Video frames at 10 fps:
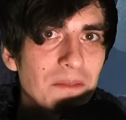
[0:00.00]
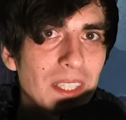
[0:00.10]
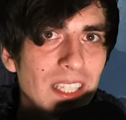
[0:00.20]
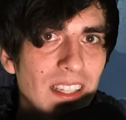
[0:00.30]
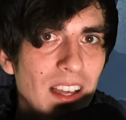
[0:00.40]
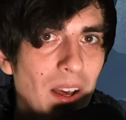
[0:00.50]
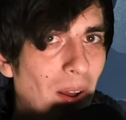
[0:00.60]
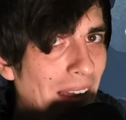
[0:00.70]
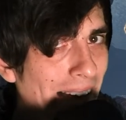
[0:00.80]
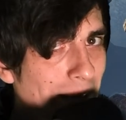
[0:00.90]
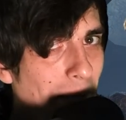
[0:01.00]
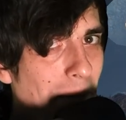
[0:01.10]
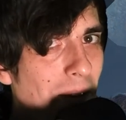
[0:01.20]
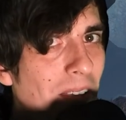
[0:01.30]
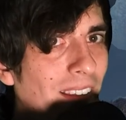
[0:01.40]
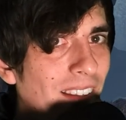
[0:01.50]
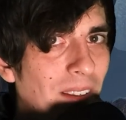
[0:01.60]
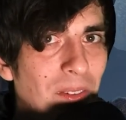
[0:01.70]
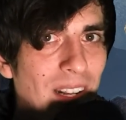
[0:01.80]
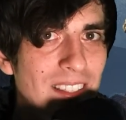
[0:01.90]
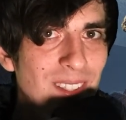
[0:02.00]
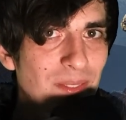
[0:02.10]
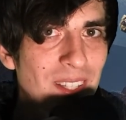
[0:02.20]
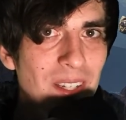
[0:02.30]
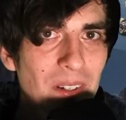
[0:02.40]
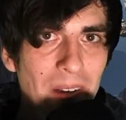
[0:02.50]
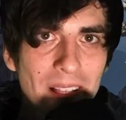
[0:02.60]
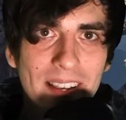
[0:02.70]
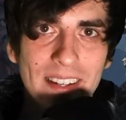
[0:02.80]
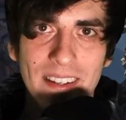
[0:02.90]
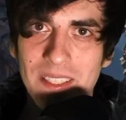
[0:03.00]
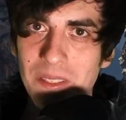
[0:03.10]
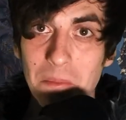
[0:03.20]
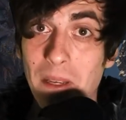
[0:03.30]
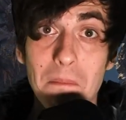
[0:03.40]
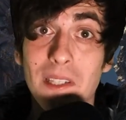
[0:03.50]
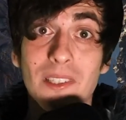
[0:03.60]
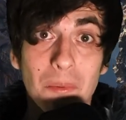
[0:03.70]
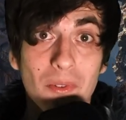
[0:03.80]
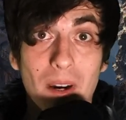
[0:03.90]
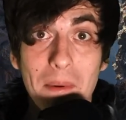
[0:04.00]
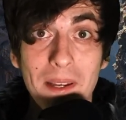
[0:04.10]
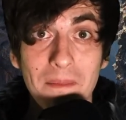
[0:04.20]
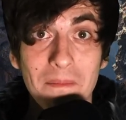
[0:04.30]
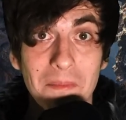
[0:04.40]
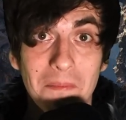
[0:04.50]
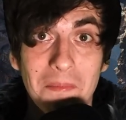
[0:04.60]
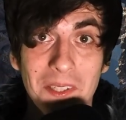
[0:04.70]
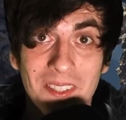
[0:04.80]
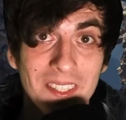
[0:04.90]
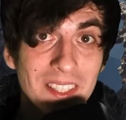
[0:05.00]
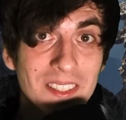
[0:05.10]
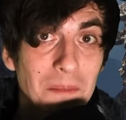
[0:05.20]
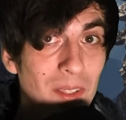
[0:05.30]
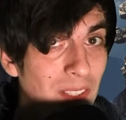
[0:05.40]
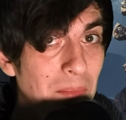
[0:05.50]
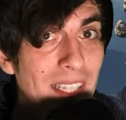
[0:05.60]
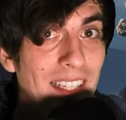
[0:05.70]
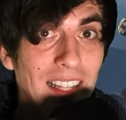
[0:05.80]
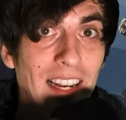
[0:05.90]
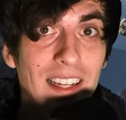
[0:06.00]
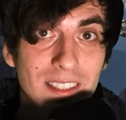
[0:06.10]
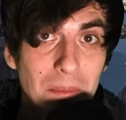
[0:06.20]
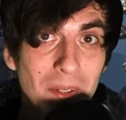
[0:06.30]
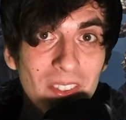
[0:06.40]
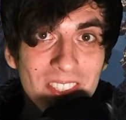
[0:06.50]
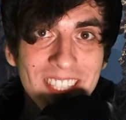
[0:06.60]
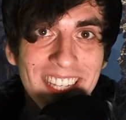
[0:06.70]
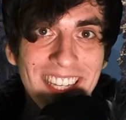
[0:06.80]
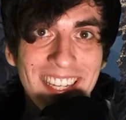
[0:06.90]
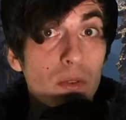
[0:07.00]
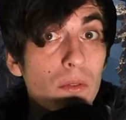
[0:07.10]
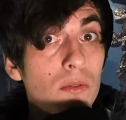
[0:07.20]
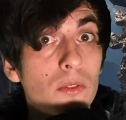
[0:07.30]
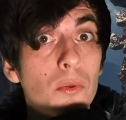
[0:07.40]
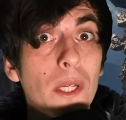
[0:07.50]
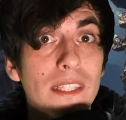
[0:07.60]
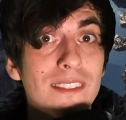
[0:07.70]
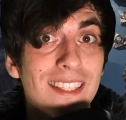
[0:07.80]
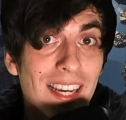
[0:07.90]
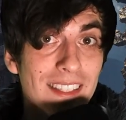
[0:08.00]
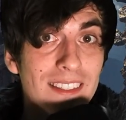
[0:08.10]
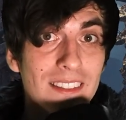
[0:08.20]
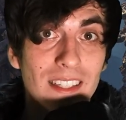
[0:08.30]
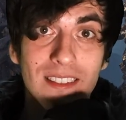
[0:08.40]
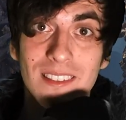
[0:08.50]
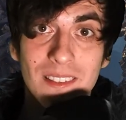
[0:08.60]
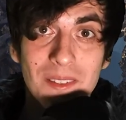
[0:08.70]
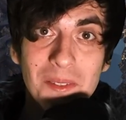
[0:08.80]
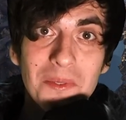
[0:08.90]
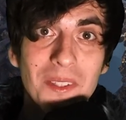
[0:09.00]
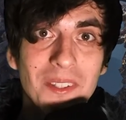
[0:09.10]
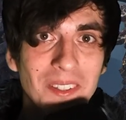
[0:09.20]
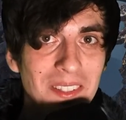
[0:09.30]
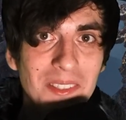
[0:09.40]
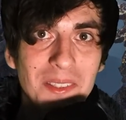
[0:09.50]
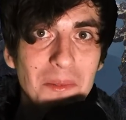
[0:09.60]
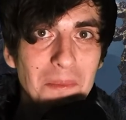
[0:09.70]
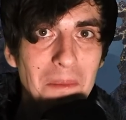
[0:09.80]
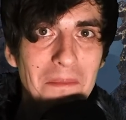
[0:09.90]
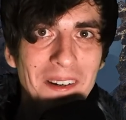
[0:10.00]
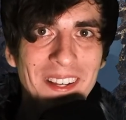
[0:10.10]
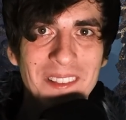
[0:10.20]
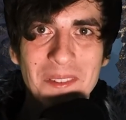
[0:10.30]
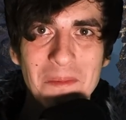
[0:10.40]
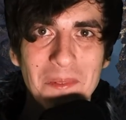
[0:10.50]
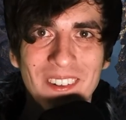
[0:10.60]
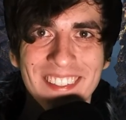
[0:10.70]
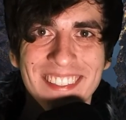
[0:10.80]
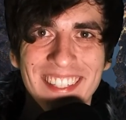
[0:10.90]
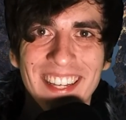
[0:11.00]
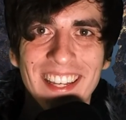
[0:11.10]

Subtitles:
me a like maybe if you like this video. You may be subscribing, because that supports me and I like support. Don't quit yet. There's a new video that's going to pop by at one point